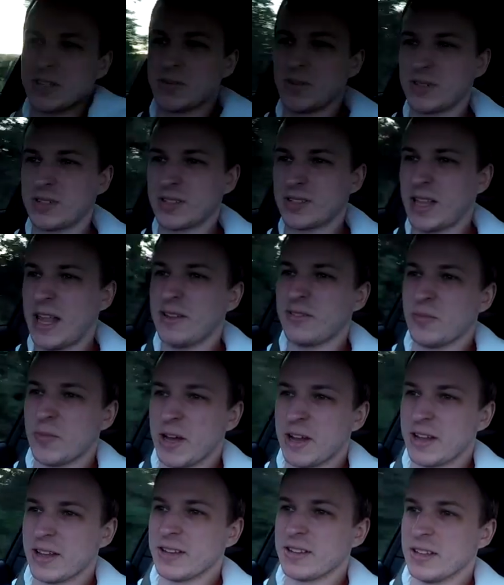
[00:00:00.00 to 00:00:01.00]
well just laugh
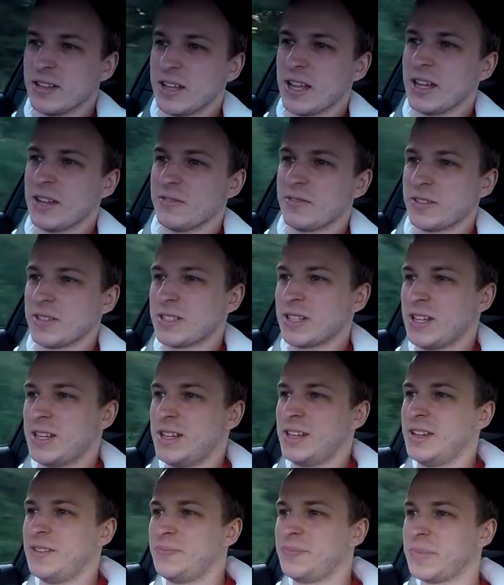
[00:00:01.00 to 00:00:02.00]
about it, hadn't you? Like if
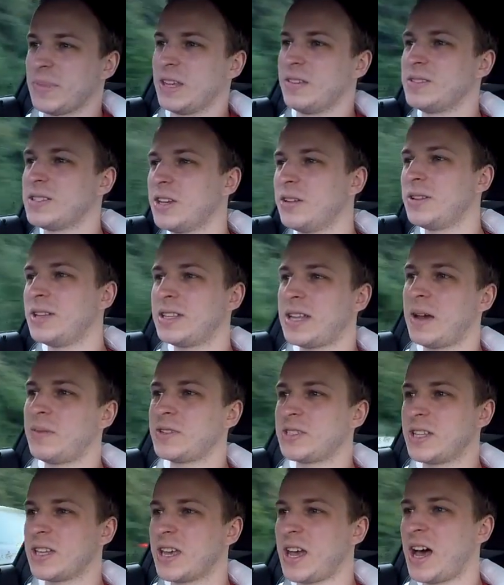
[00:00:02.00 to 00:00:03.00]
it's only
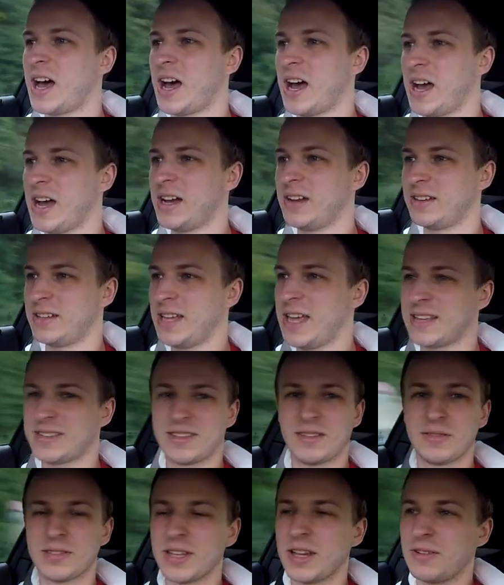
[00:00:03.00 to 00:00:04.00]
damaged the car,
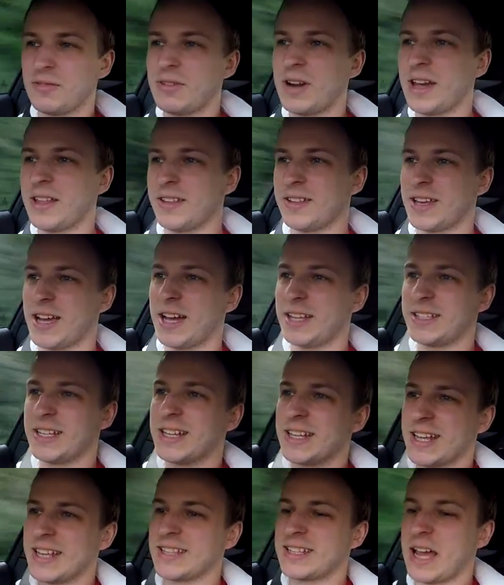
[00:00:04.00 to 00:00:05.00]
yes, obviously I'd rather the car
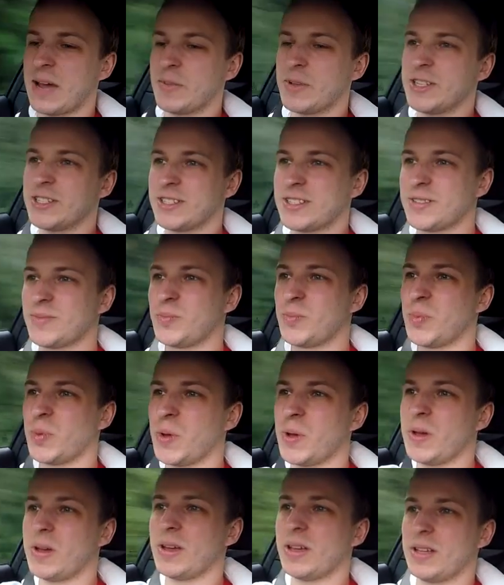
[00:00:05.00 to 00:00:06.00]
didn't get damaged,
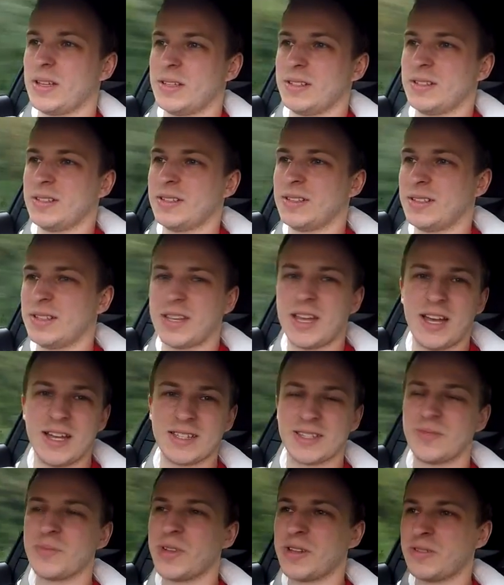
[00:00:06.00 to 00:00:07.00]
but
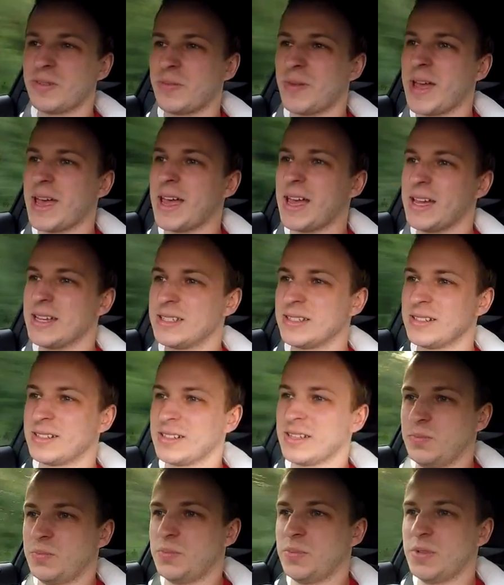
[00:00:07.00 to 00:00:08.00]
cars can be repaired.
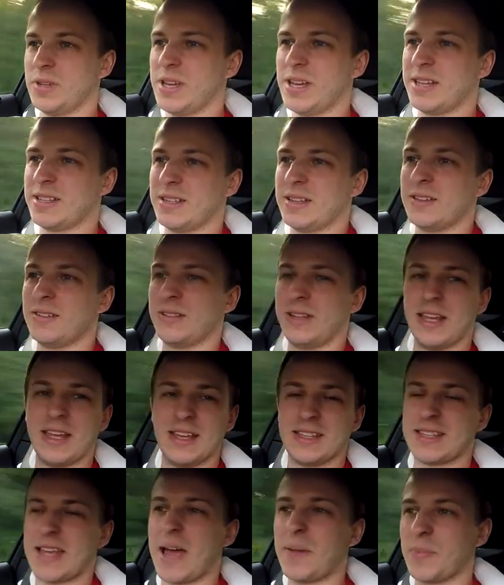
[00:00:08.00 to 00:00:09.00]
But yeah, then like
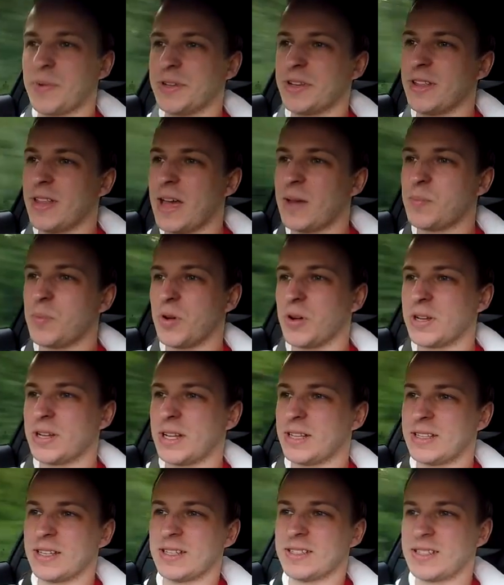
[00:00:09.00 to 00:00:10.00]
it's happened at that point.
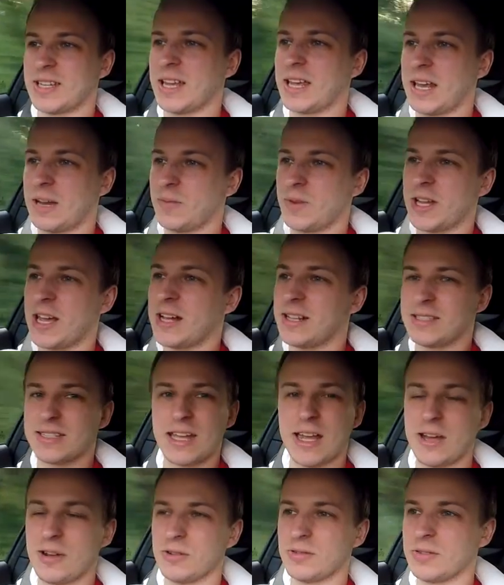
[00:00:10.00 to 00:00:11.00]
I didn't take anybody else
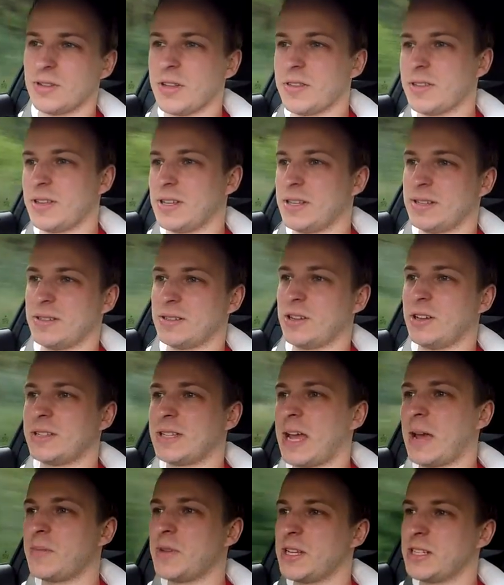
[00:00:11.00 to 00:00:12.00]
out, nothing got
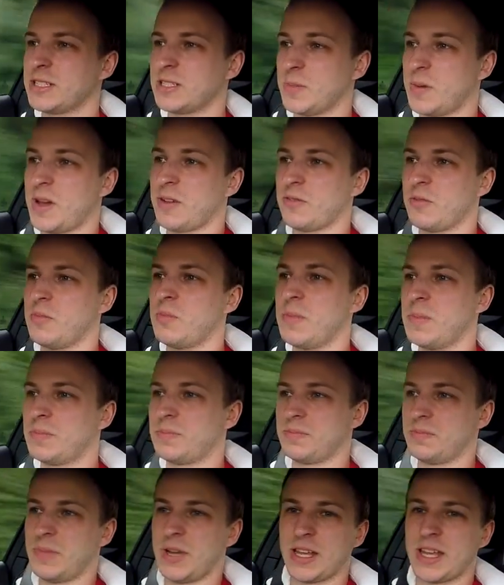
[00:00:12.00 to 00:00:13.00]
damaged apart
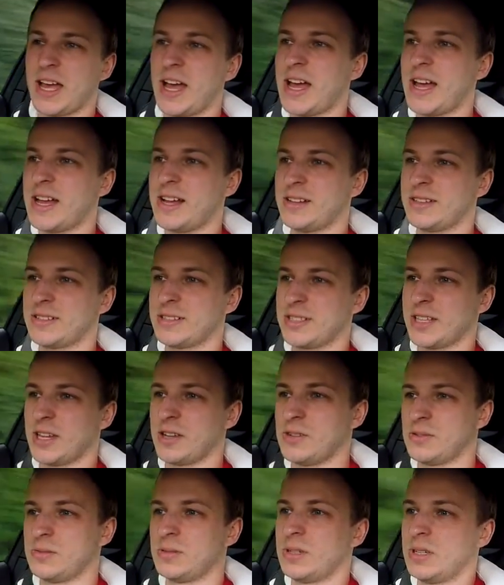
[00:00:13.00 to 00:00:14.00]
from my car,
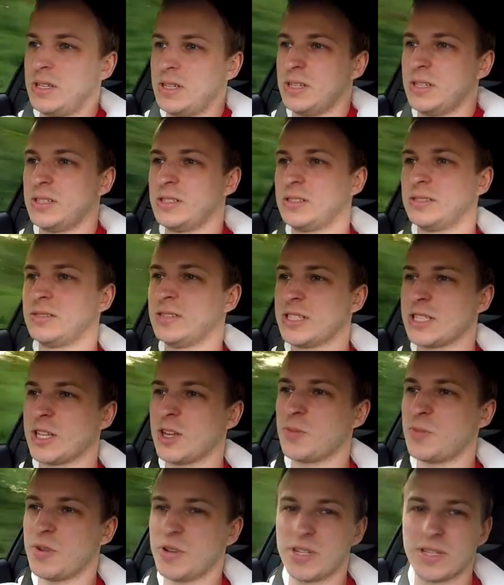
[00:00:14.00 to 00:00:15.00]
so there's
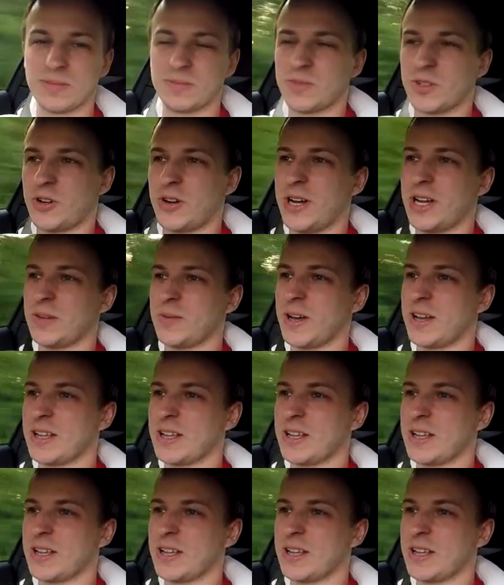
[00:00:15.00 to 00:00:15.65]
no point crying about